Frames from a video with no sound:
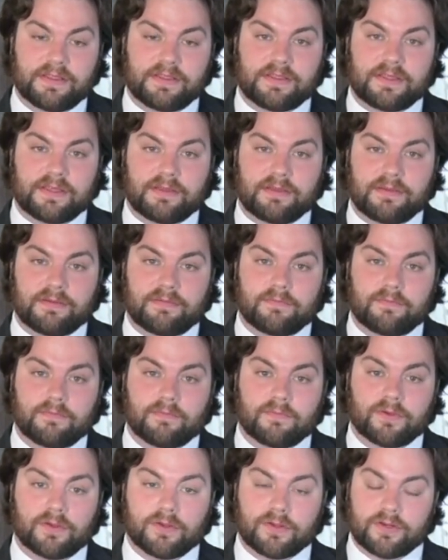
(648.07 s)
the
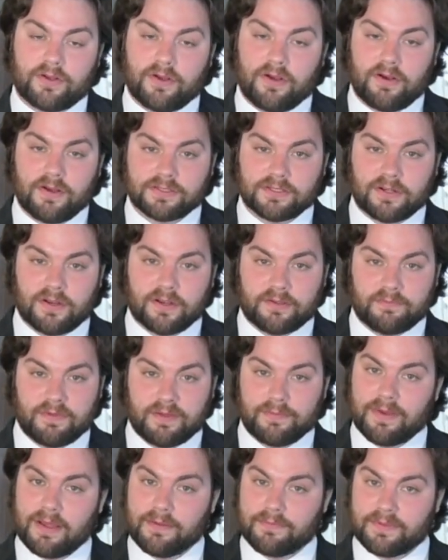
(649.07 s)
good cause
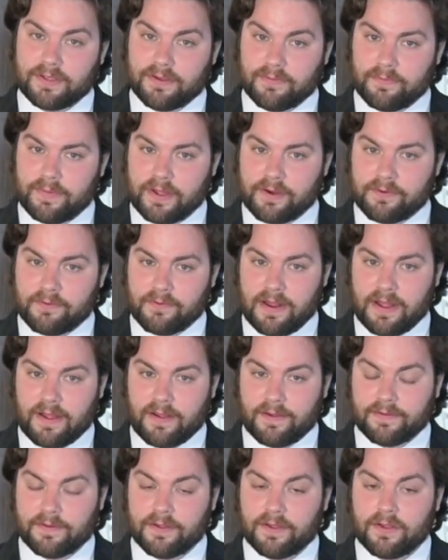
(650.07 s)
argument might be your better
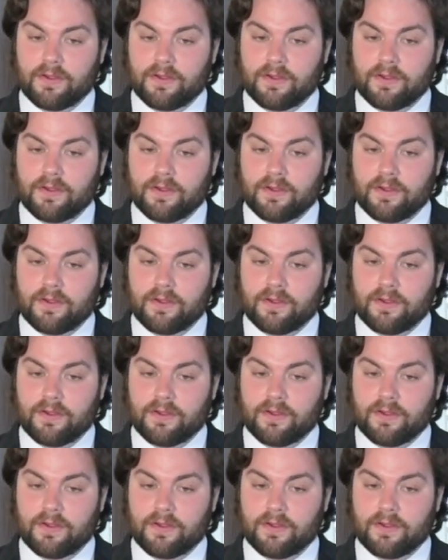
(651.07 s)
route.